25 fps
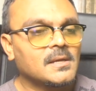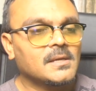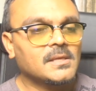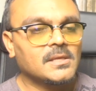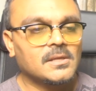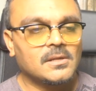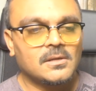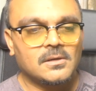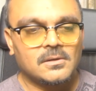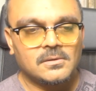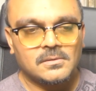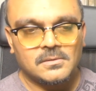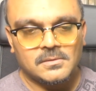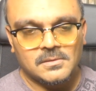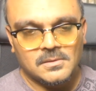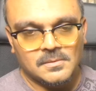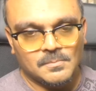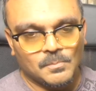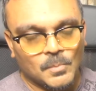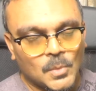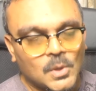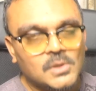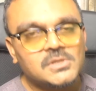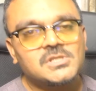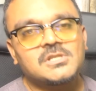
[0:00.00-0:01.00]
you know,
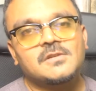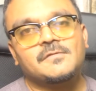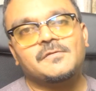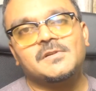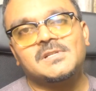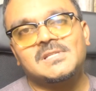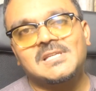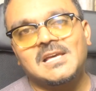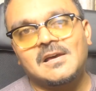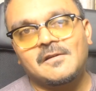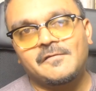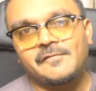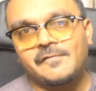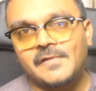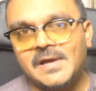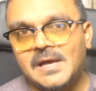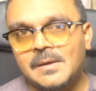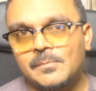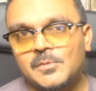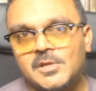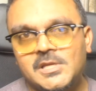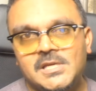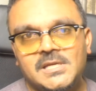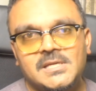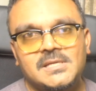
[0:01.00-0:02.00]
most of us have
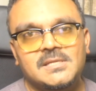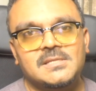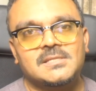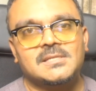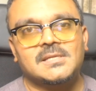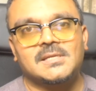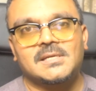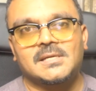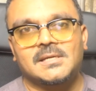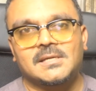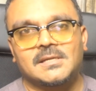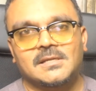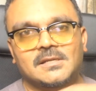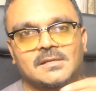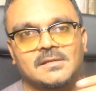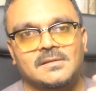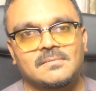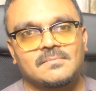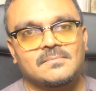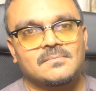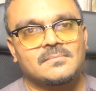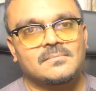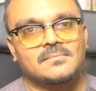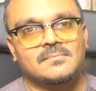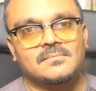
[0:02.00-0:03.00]
families
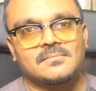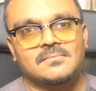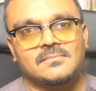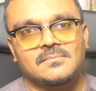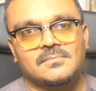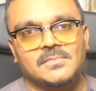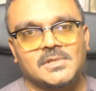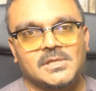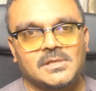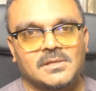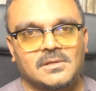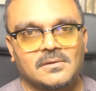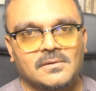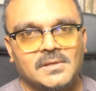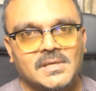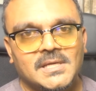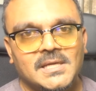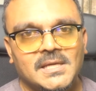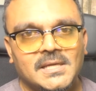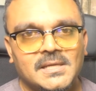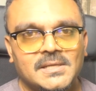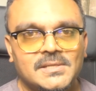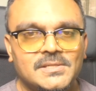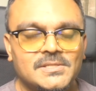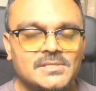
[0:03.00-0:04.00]
and, you know,
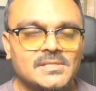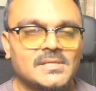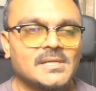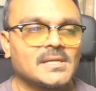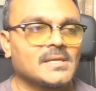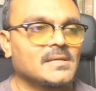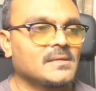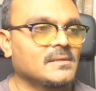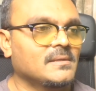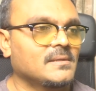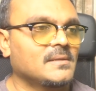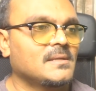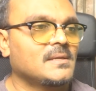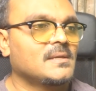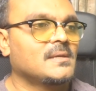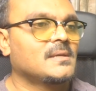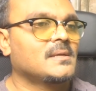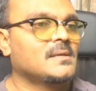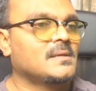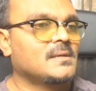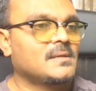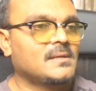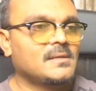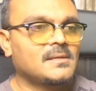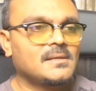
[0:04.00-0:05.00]
kids and
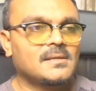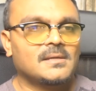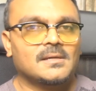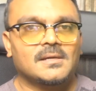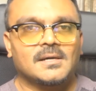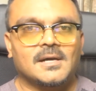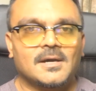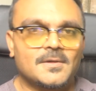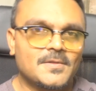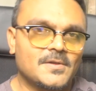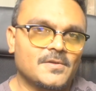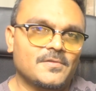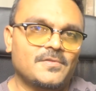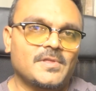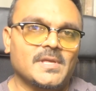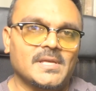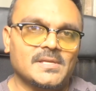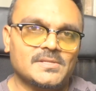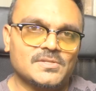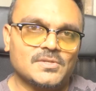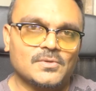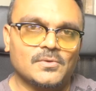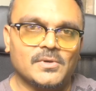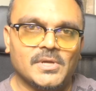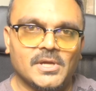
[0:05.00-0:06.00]
other
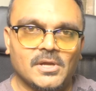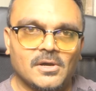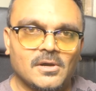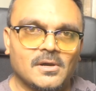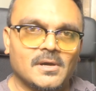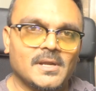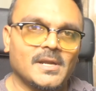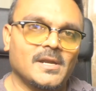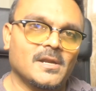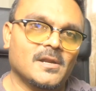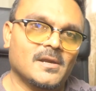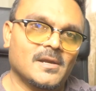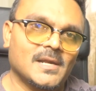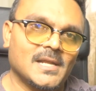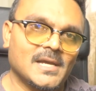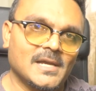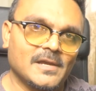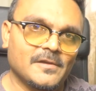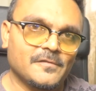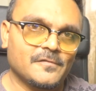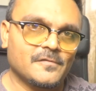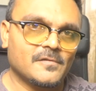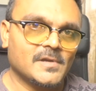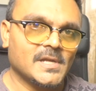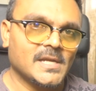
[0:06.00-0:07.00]
things going on in our
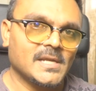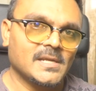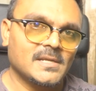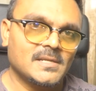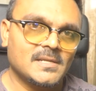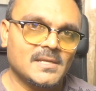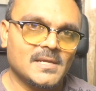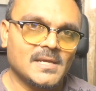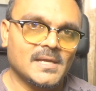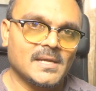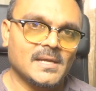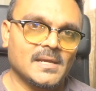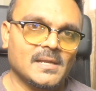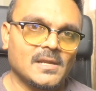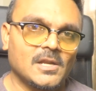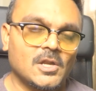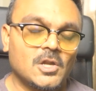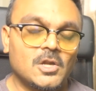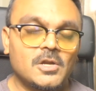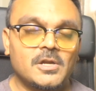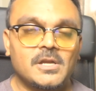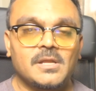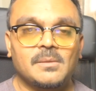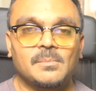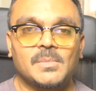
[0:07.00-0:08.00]
life, right? And
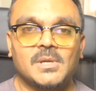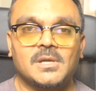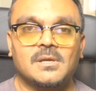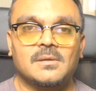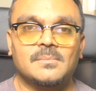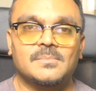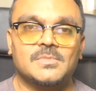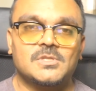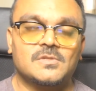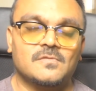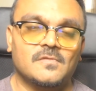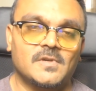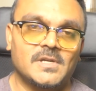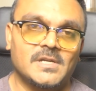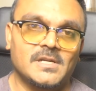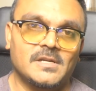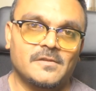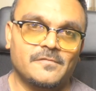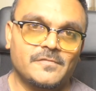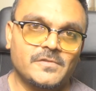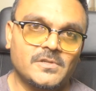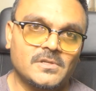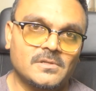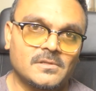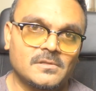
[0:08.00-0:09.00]
learning becomes very
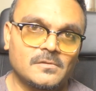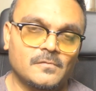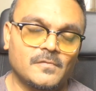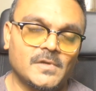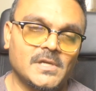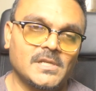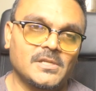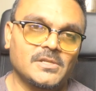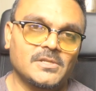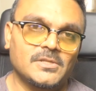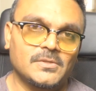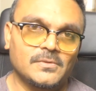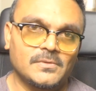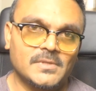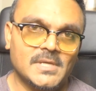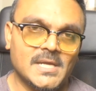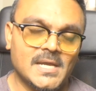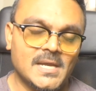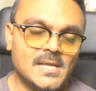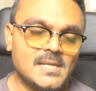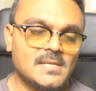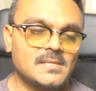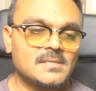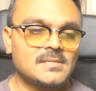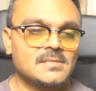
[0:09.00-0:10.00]
difficult while you do
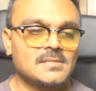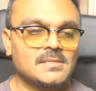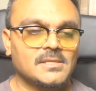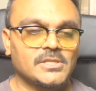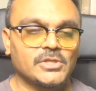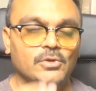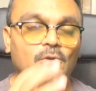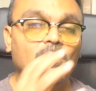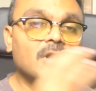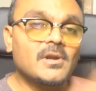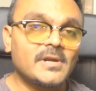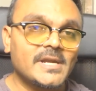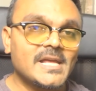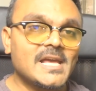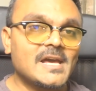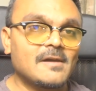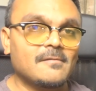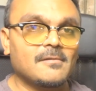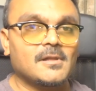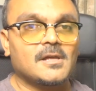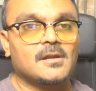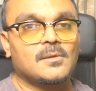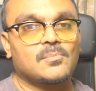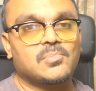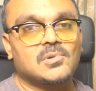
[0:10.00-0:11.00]
that. You already
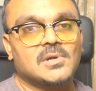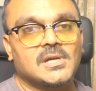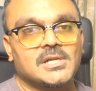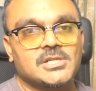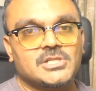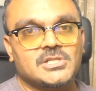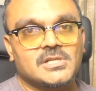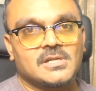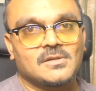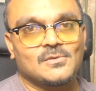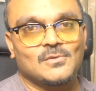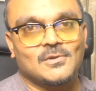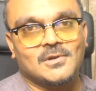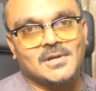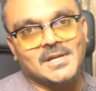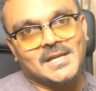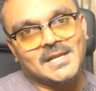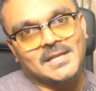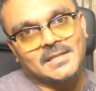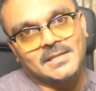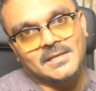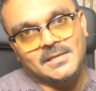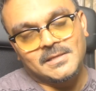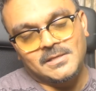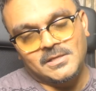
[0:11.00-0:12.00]
have a lot of pressure at
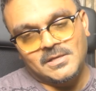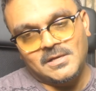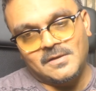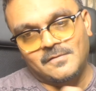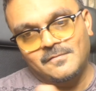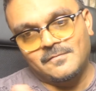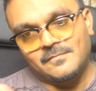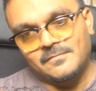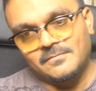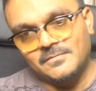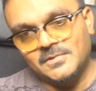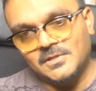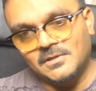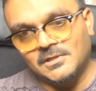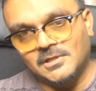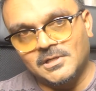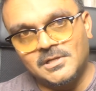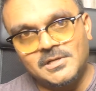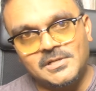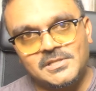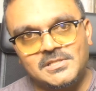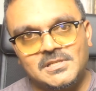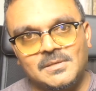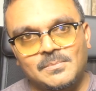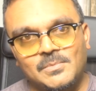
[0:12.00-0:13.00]
work, and then you have to
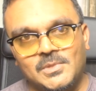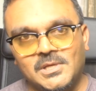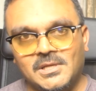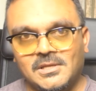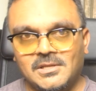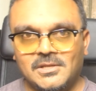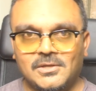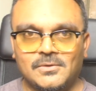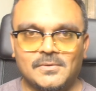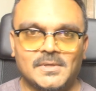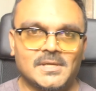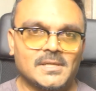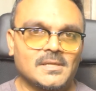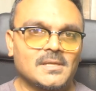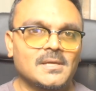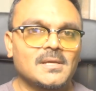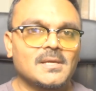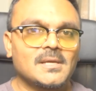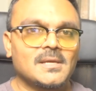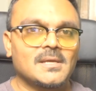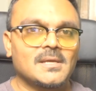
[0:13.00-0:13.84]
learn something new, and